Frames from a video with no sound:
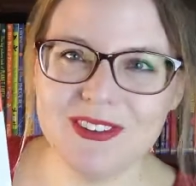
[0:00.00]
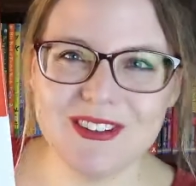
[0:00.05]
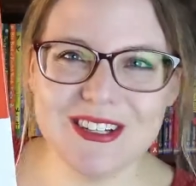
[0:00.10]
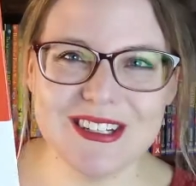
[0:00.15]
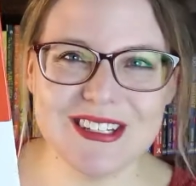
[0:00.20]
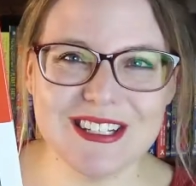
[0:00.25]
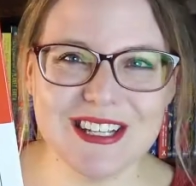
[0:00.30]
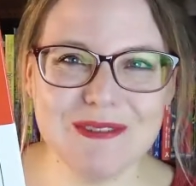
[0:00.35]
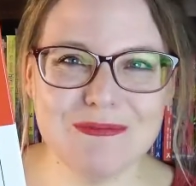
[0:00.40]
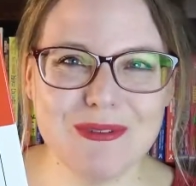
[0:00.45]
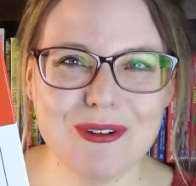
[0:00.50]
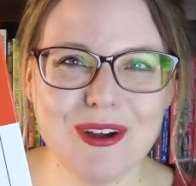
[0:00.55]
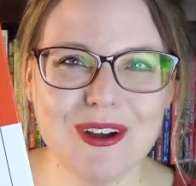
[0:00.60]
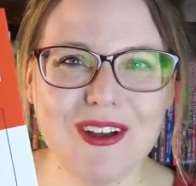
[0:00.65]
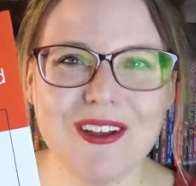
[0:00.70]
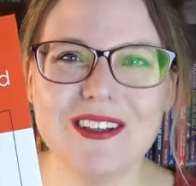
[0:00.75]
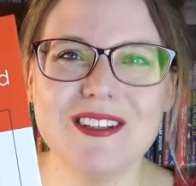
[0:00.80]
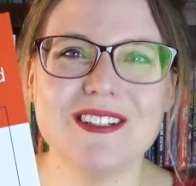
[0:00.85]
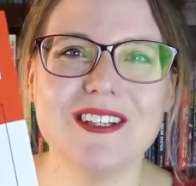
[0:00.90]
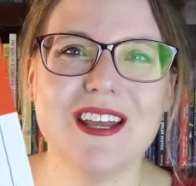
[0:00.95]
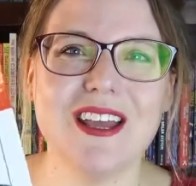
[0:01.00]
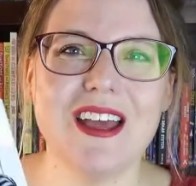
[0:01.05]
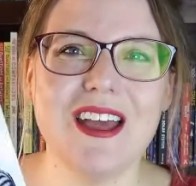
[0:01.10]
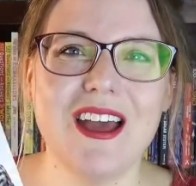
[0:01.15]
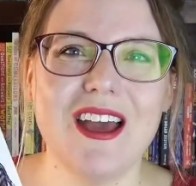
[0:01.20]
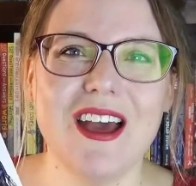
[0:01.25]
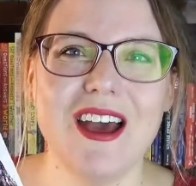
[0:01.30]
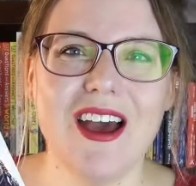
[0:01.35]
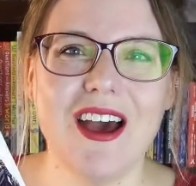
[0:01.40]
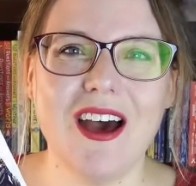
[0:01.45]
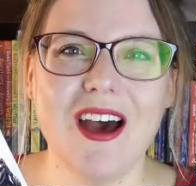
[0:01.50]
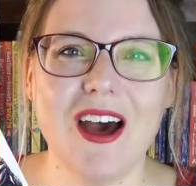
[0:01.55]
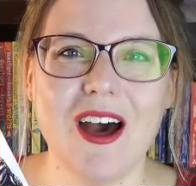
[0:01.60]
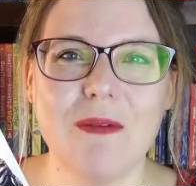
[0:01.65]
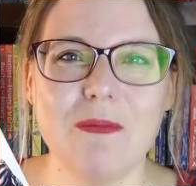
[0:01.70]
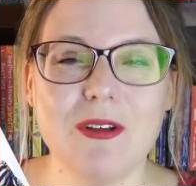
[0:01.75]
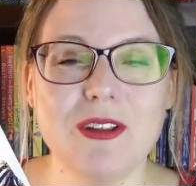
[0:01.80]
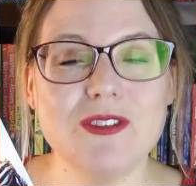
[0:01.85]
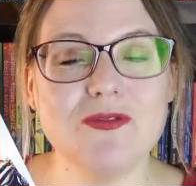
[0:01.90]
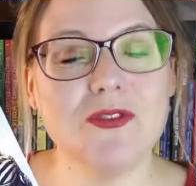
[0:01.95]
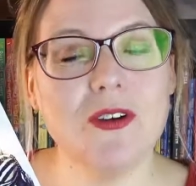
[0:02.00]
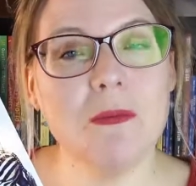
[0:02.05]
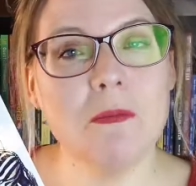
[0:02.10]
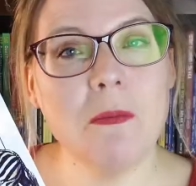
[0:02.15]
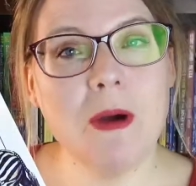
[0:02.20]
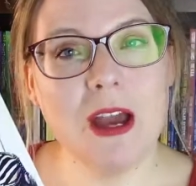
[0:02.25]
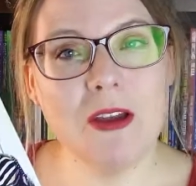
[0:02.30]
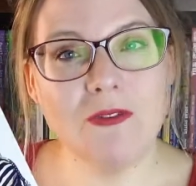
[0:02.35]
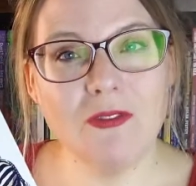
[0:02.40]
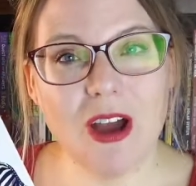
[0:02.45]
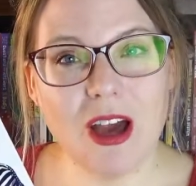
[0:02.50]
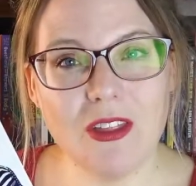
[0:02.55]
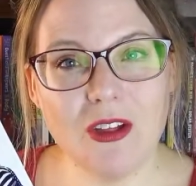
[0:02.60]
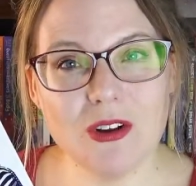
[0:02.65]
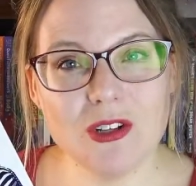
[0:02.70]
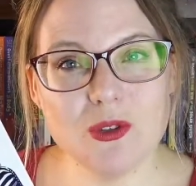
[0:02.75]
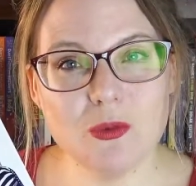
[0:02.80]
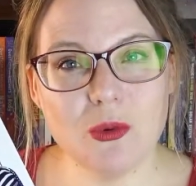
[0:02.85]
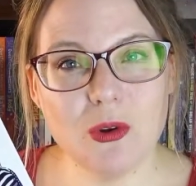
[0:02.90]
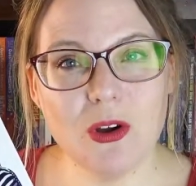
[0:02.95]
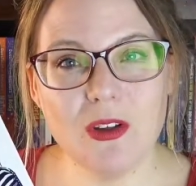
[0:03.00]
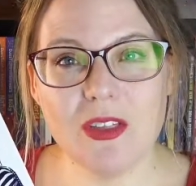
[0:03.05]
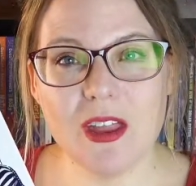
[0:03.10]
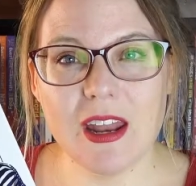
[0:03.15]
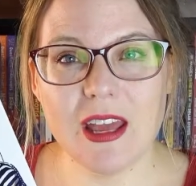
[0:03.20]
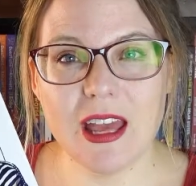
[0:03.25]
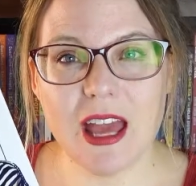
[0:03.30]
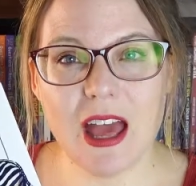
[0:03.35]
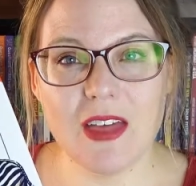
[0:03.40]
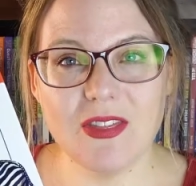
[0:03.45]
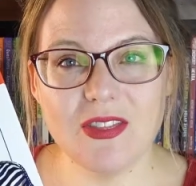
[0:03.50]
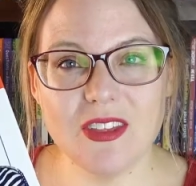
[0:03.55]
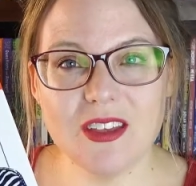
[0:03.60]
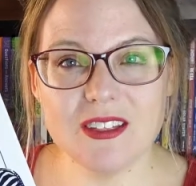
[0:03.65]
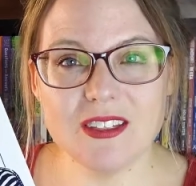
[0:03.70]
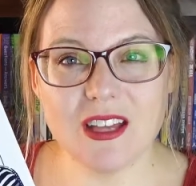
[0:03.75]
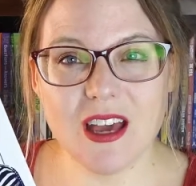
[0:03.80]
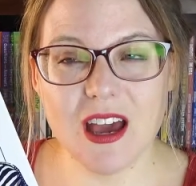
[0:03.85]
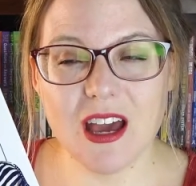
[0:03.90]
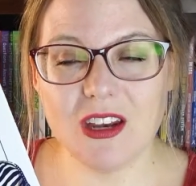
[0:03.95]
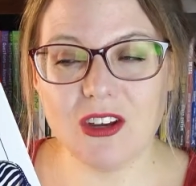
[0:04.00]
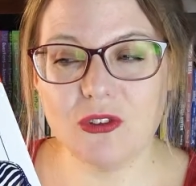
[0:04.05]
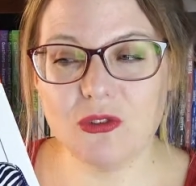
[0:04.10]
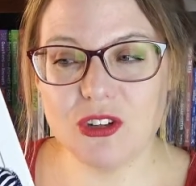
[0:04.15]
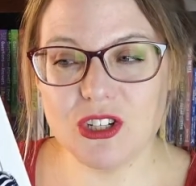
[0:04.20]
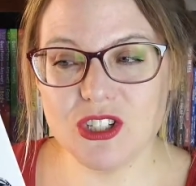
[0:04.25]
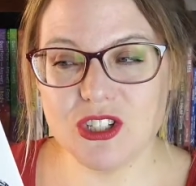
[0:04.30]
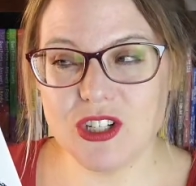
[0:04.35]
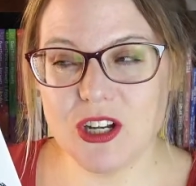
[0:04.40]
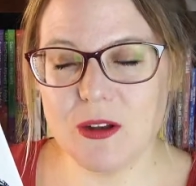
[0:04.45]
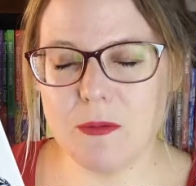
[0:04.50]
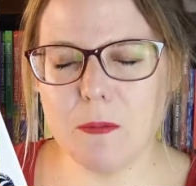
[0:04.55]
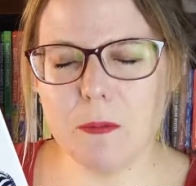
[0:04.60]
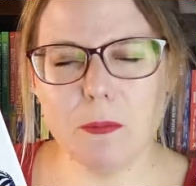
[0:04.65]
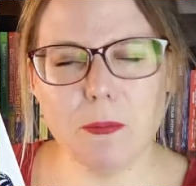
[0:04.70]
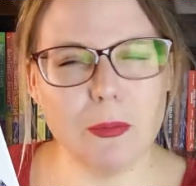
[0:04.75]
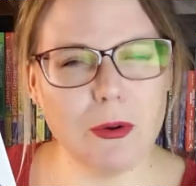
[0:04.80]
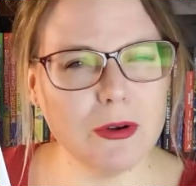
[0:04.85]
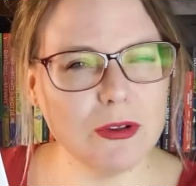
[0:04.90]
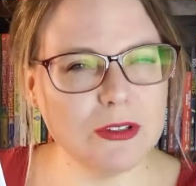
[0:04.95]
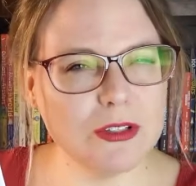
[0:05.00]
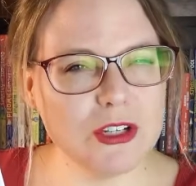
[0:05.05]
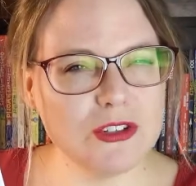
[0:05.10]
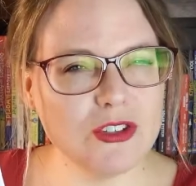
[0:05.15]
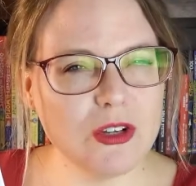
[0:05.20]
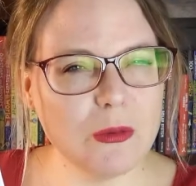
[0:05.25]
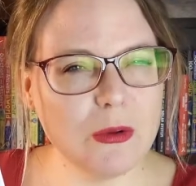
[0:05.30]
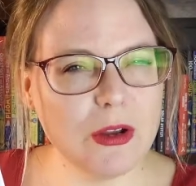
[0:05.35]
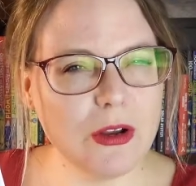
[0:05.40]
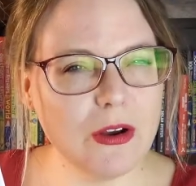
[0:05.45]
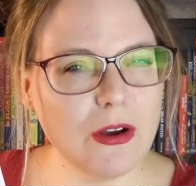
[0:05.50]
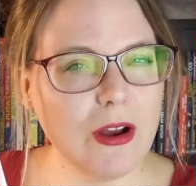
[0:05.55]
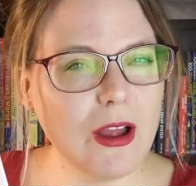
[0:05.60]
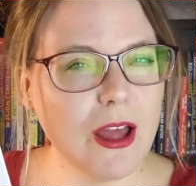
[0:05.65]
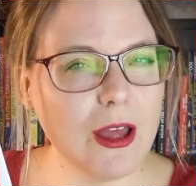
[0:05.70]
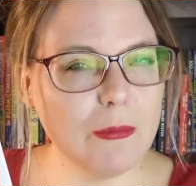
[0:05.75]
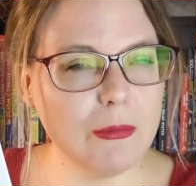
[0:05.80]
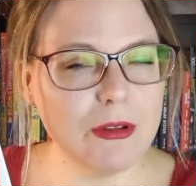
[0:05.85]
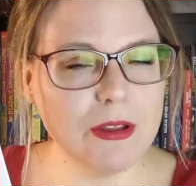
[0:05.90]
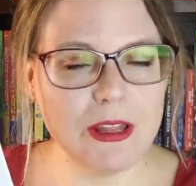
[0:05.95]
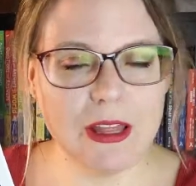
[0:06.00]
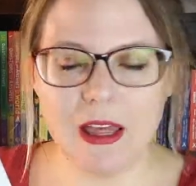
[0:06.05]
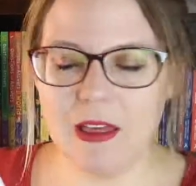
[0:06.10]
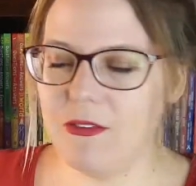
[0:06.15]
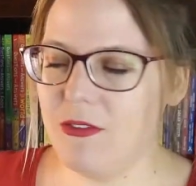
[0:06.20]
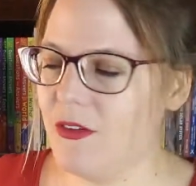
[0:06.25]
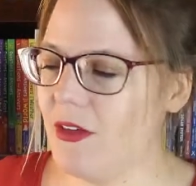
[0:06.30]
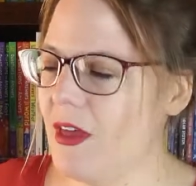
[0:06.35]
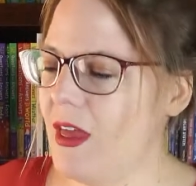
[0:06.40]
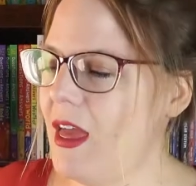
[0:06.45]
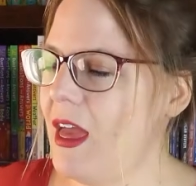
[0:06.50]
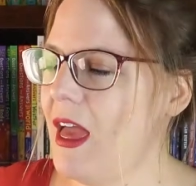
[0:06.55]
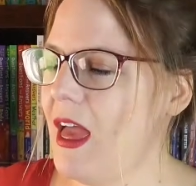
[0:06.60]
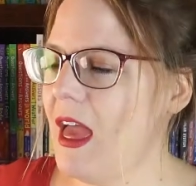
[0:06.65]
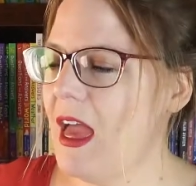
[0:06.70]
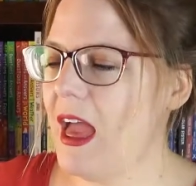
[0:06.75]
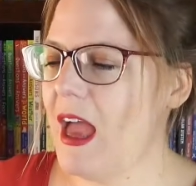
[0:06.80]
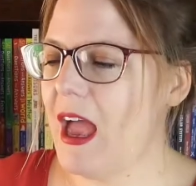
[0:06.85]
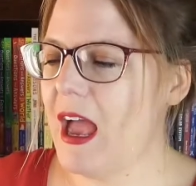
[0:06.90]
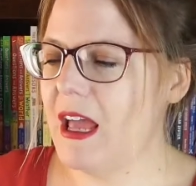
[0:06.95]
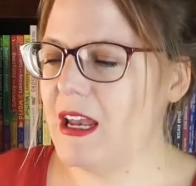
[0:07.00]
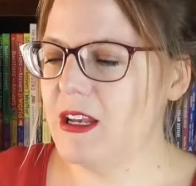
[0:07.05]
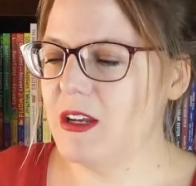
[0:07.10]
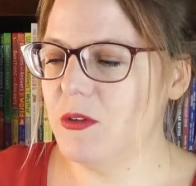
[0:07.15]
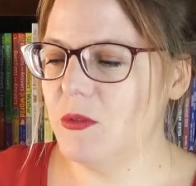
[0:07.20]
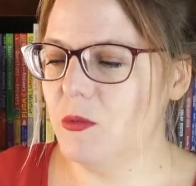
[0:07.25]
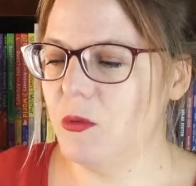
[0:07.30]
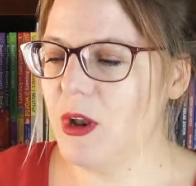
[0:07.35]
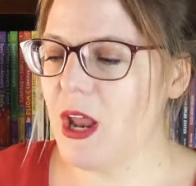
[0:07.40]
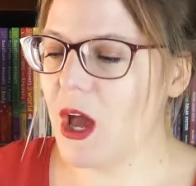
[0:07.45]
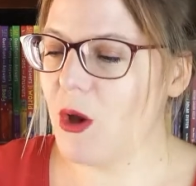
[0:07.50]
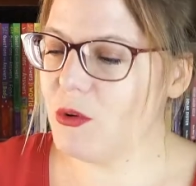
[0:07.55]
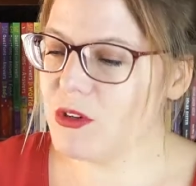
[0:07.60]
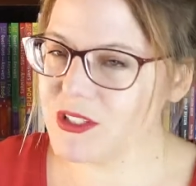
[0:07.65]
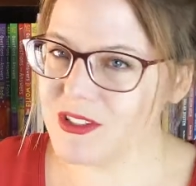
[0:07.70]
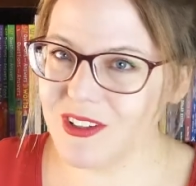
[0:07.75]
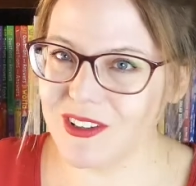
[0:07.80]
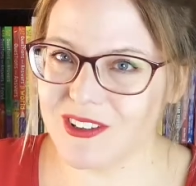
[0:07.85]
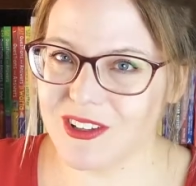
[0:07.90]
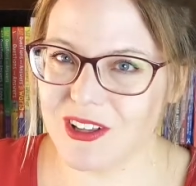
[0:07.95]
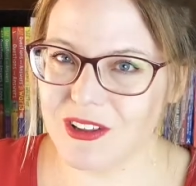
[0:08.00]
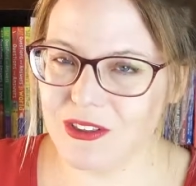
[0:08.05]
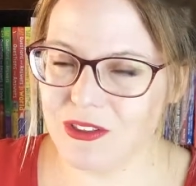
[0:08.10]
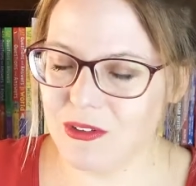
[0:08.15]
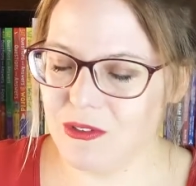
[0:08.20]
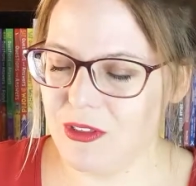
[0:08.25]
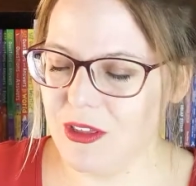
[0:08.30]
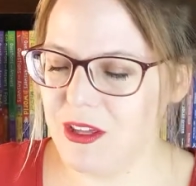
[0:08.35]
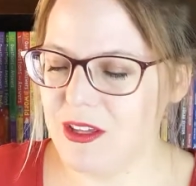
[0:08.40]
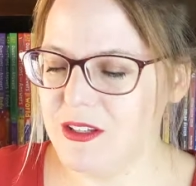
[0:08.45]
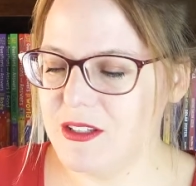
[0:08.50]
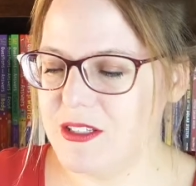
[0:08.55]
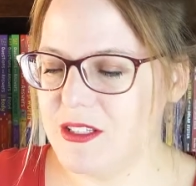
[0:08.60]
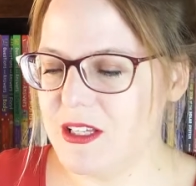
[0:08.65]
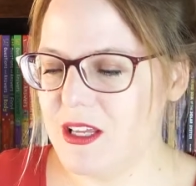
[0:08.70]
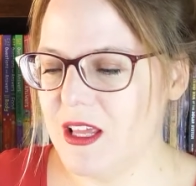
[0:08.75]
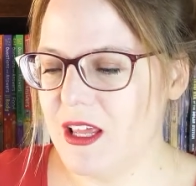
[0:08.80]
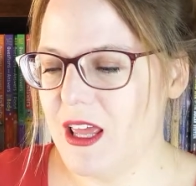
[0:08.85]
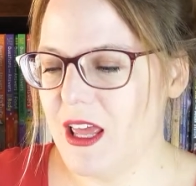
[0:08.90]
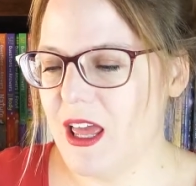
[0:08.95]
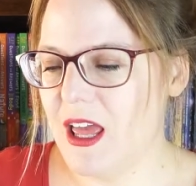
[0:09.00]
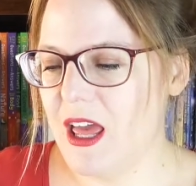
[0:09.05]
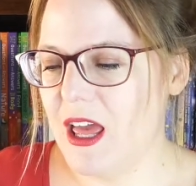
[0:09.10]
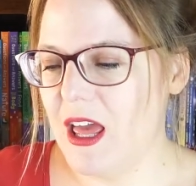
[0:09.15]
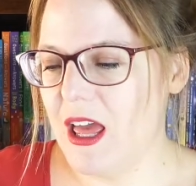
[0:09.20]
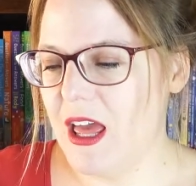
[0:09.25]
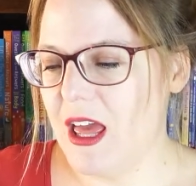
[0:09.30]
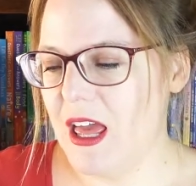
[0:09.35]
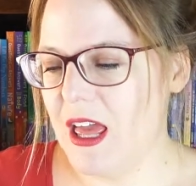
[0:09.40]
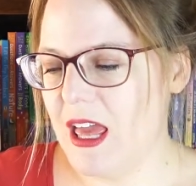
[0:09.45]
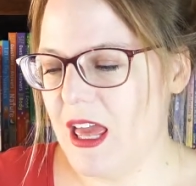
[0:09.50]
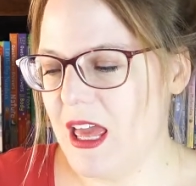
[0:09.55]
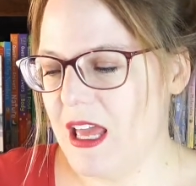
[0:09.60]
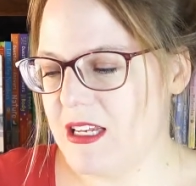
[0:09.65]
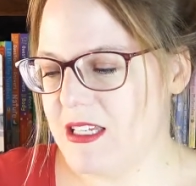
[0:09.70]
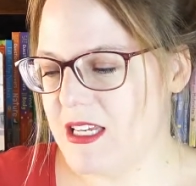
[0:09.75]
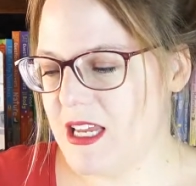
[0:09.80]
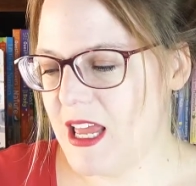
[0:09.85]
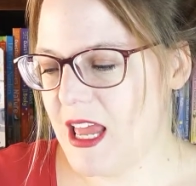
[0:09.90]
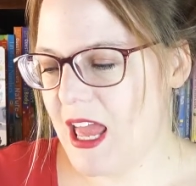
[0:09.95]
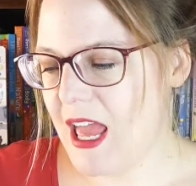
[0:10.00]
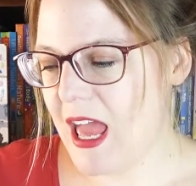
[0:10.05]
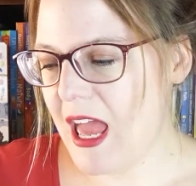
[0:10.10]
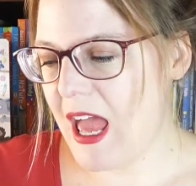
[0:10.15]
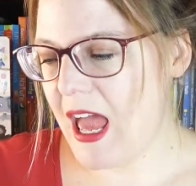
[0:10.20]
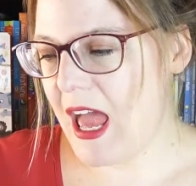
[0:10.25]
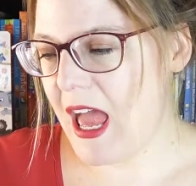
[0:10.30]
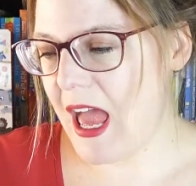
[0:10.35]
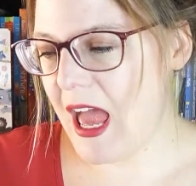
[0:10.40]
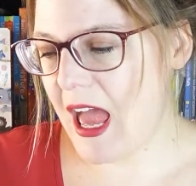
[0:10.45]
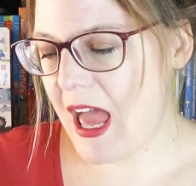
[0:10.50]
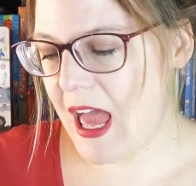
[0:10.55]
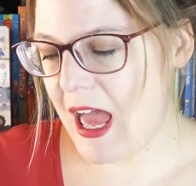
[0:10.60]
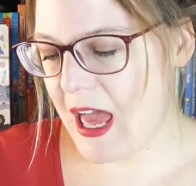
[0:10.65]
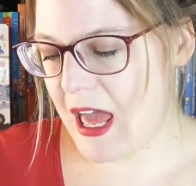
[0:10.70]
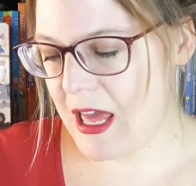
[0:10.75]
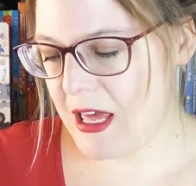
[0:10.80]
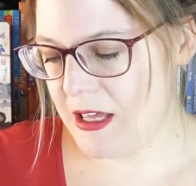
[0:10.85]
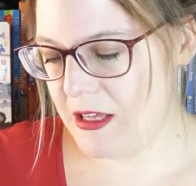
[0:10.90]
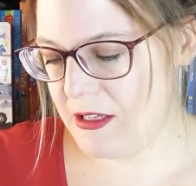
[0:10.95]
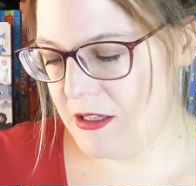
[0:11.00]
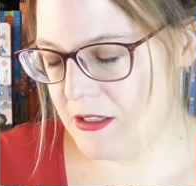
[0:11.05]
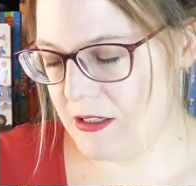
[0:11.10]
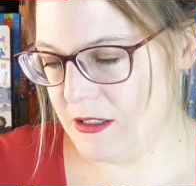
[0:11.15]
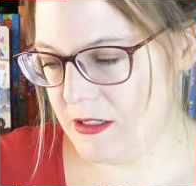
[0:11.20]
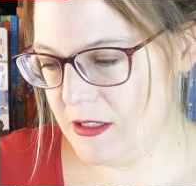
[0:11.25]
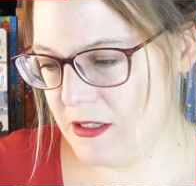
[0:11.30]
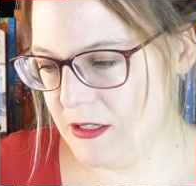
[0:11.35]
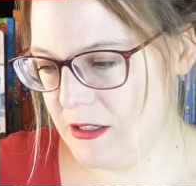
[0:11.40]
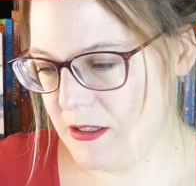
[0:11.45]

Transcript: to Zebras. It's from My Father's World, and I got this on Christian Book Distributor, I believe. And when I was looking through this, it has